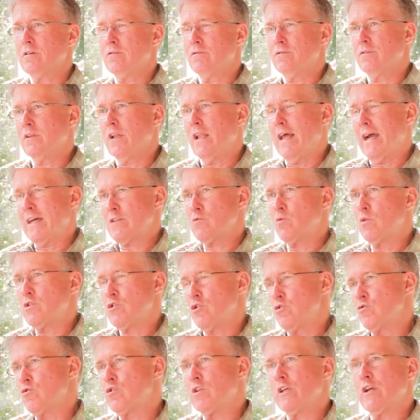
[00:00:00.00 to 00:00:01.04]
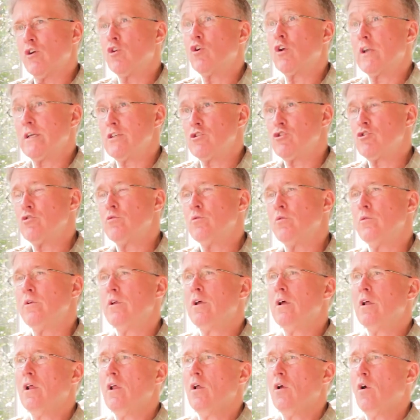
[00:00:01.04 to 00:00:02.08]
the last one, which is usually early
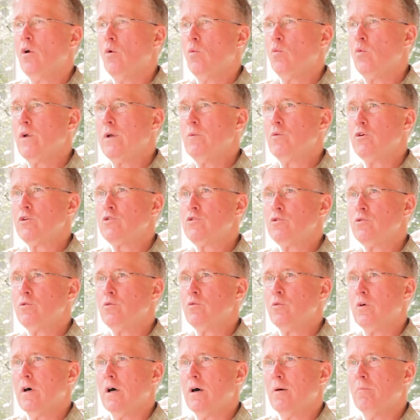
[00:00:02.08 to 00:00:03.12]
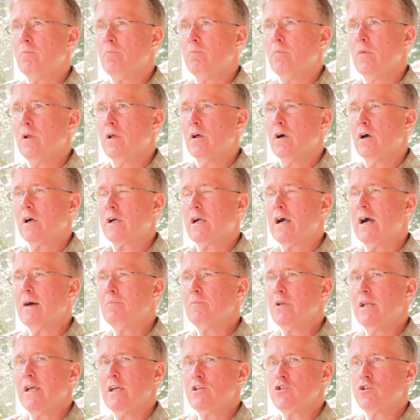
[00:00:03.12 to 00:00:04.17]
June, we would do a
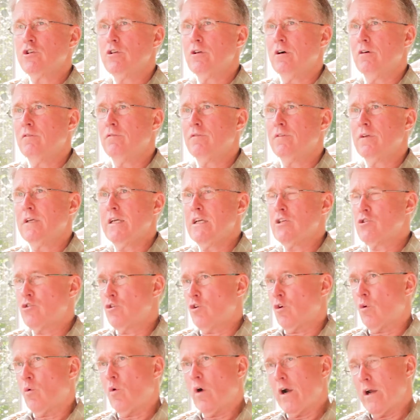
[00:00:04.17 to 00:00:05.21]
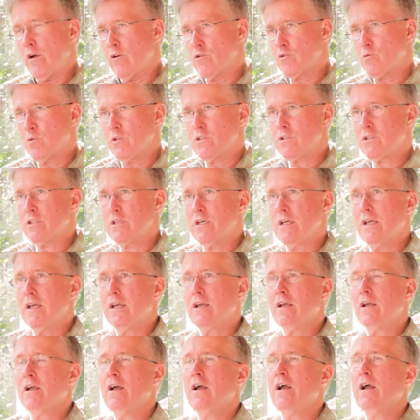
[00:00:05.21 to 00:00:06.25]
combination of each of the choirs would
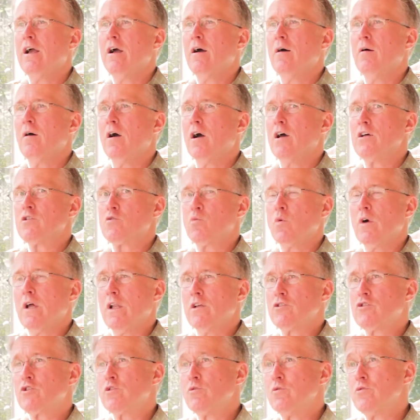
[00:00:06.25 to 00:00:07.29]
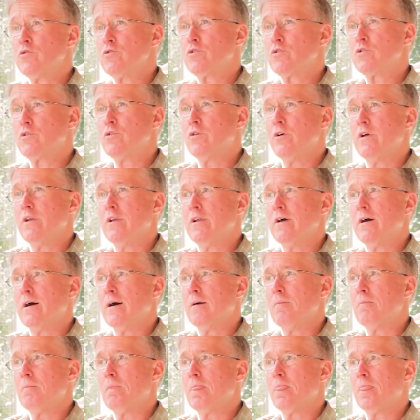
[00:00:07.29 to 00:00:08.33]
sing, as well as students could
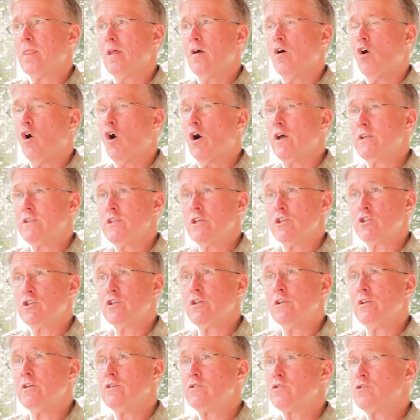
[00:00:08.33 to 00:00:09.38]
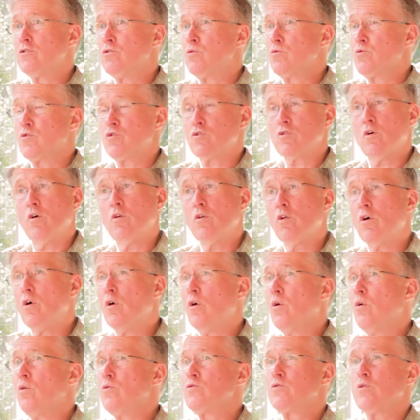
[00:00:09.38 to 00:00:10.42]
audition to do
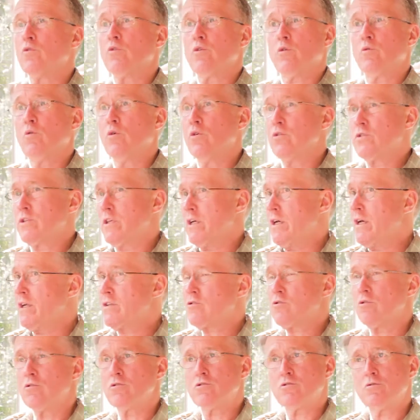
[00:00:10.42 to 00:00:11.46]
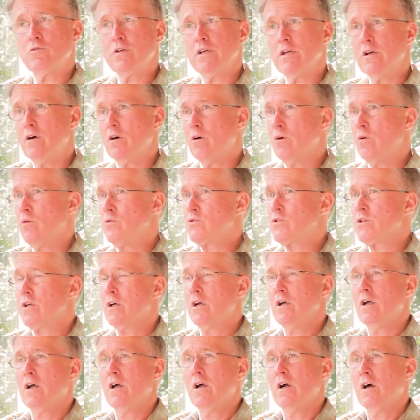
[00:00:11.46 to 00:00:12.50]
solos or quartets or trios.
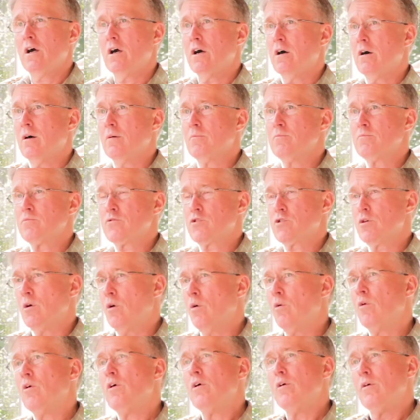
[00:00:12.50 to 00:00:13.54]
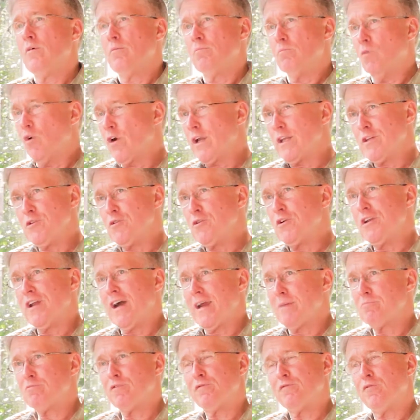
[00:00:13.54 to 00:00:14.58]
So Morning, Noon, and
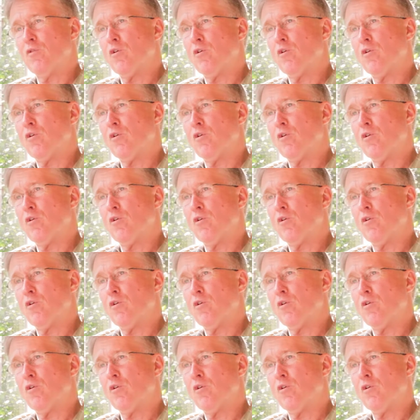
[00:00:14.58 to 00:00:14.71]
Night could